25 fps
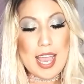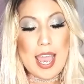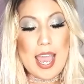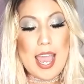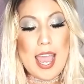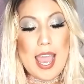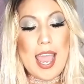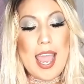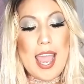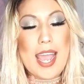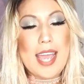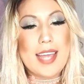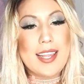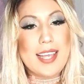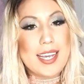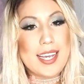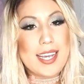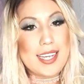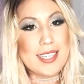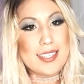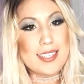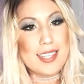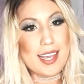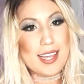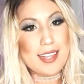and like I
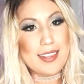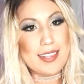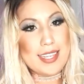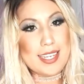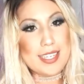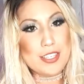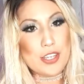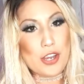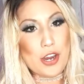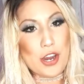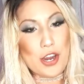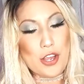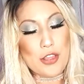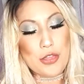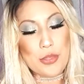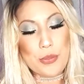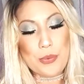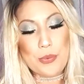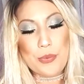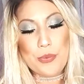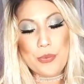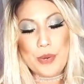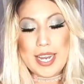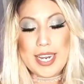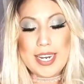said, these are
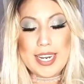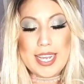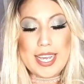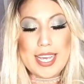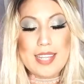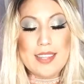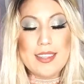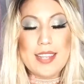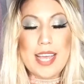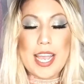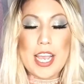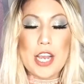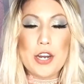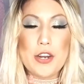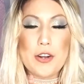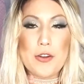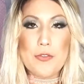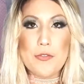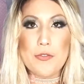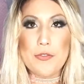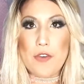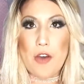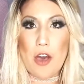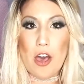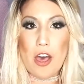3D layered
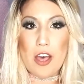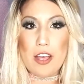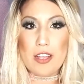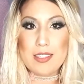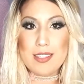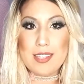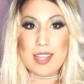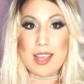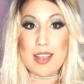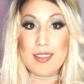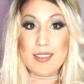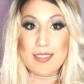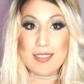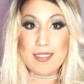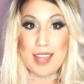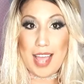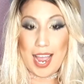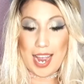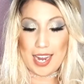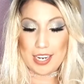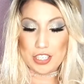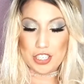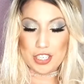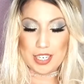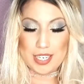false
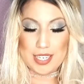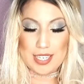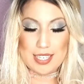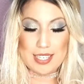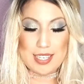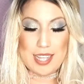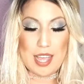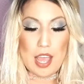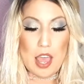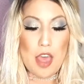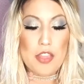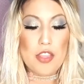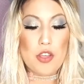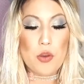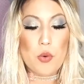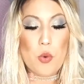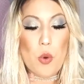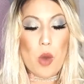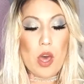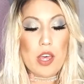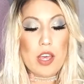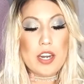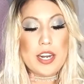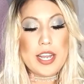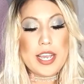lashes. The
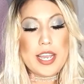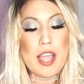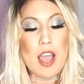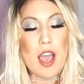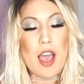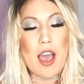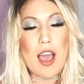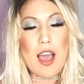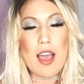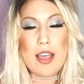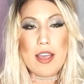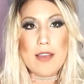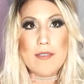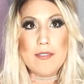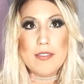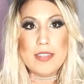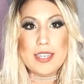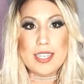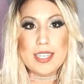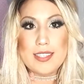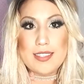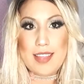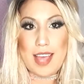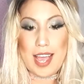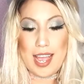quality of
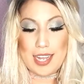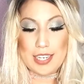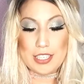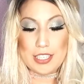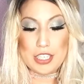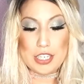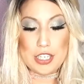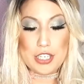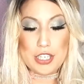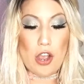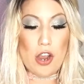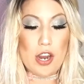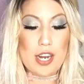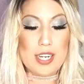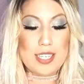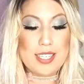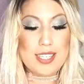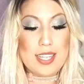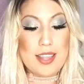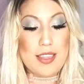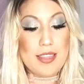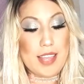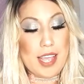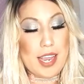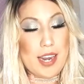these lashes are
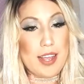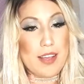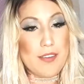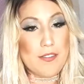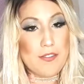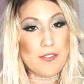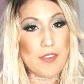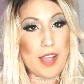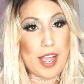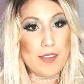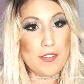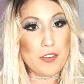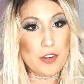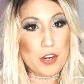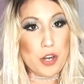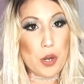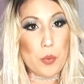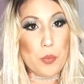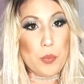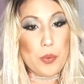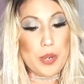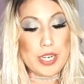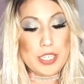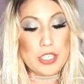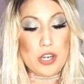synthetic fiber,
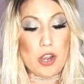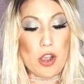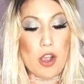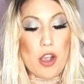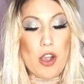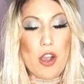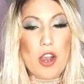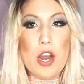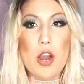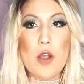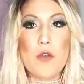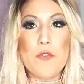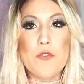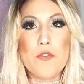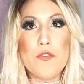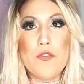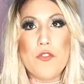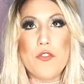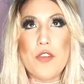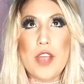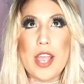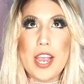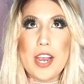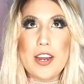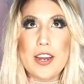which are
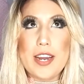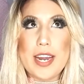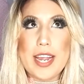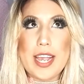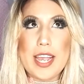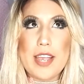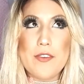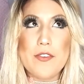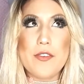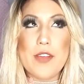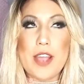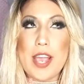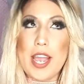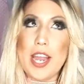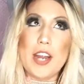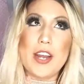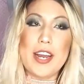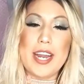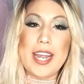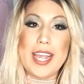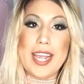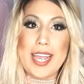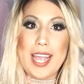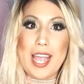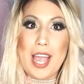very,
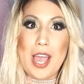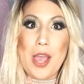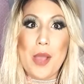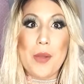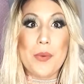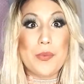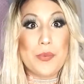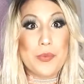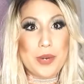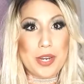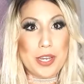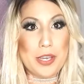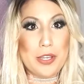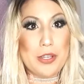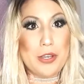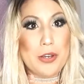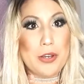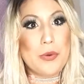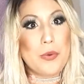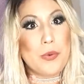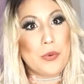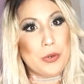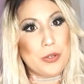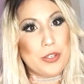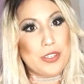very real
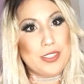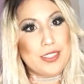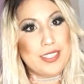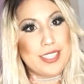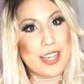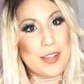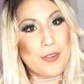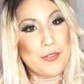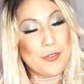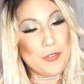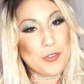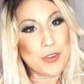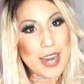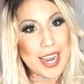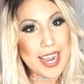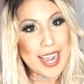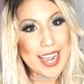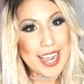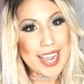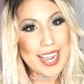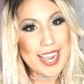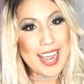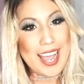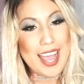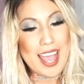cruelty
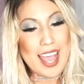free.